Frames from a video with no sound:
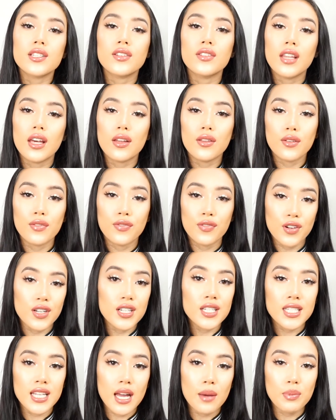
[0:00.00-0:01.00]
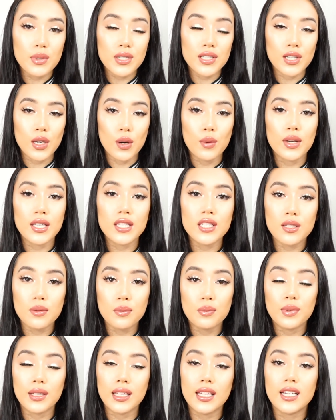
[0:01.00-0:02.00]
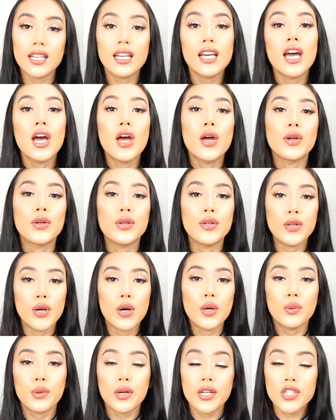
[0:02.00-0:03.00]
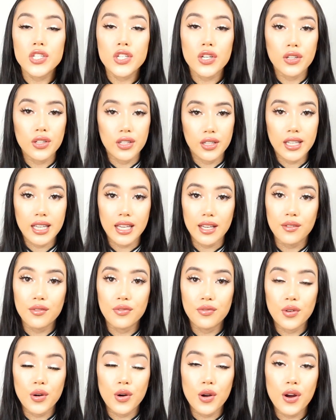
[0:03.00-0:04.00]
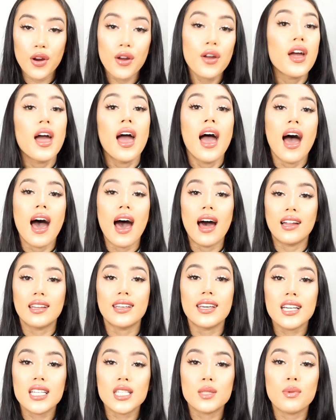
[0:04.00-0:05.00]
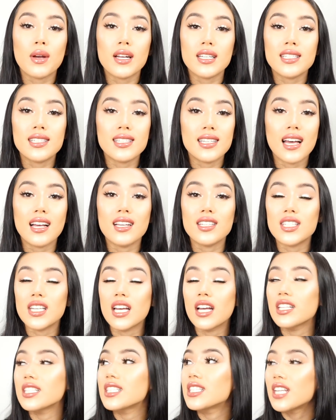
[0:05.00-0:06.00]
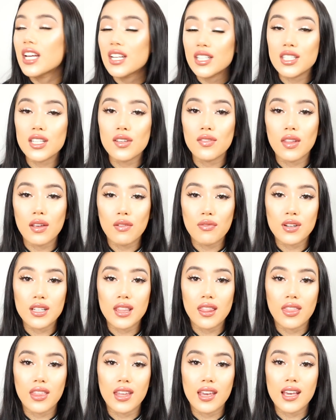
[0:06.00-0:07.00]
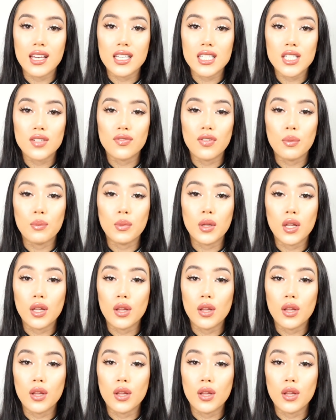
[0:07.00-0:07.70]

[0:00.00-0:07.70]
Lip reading: so now the first step is going to be know what you're looking for. AliExpress sells tons of different things, from